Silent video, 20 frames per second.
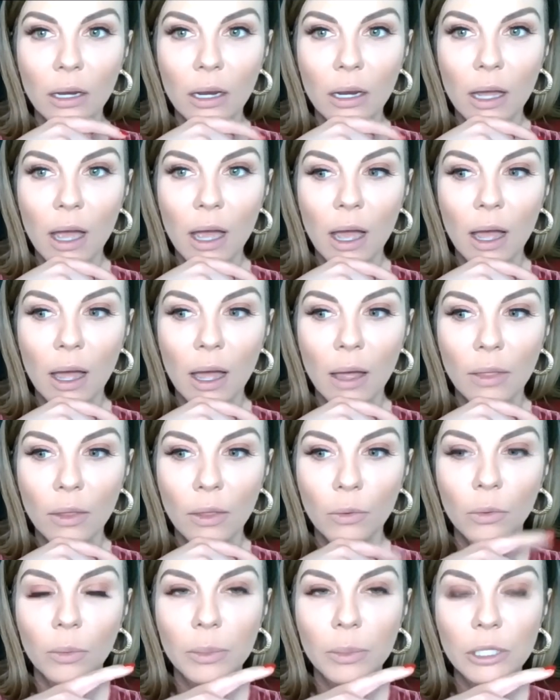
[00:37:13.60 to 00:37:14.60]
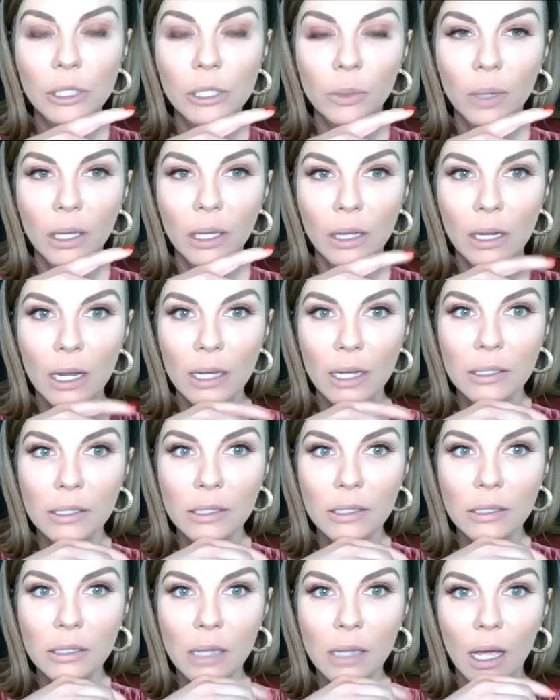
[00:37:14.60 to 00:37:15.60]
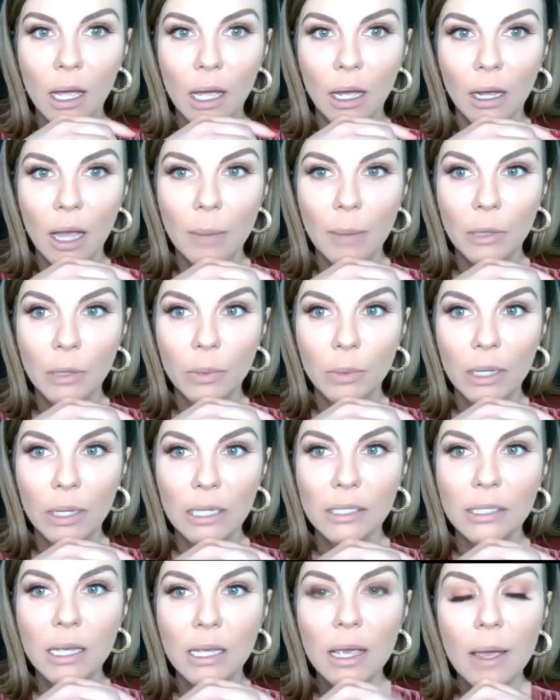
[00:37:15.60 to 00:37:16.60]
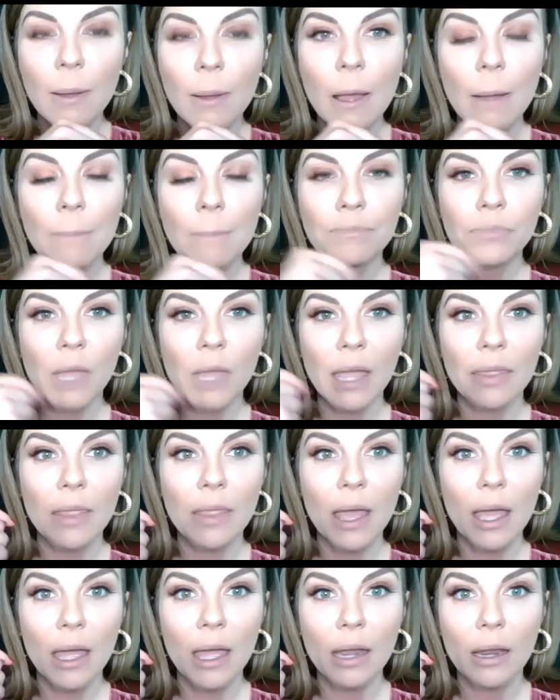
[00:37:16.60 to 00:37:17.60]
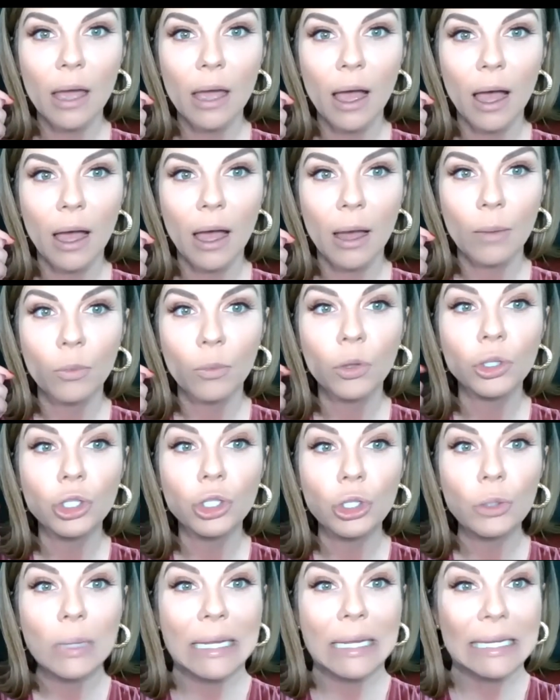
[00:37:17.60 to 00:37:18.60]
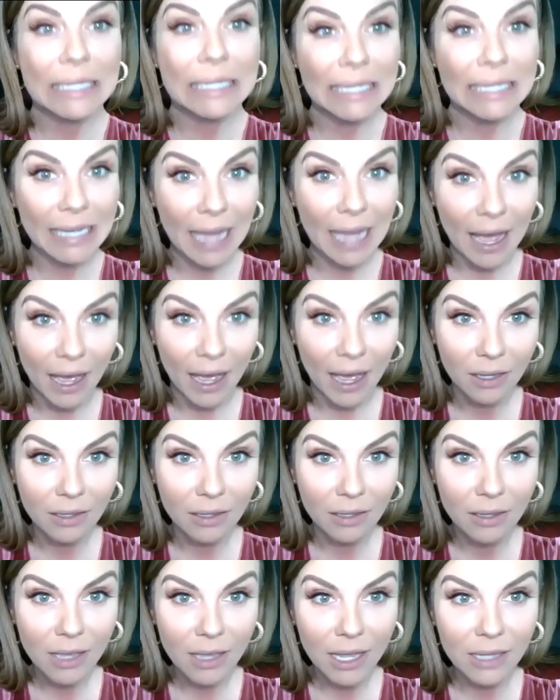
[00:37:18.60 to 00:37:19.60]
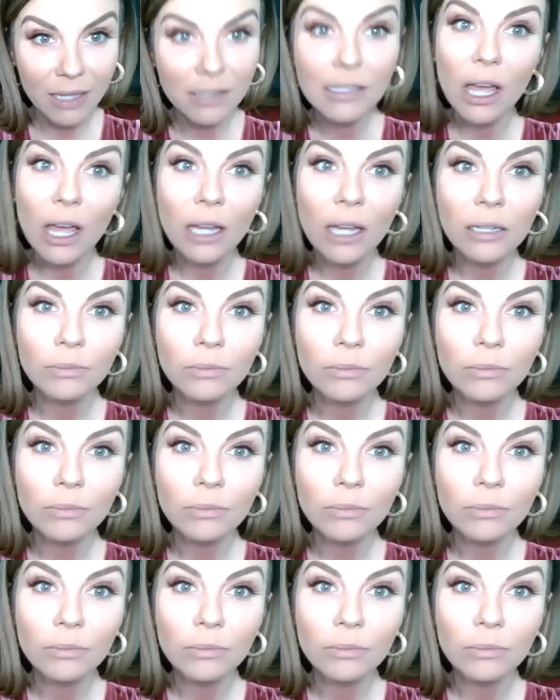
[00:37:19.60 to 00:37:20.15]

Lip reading: that we'll be doing in the next coming weeks. And then we'll do Indiag hands-on.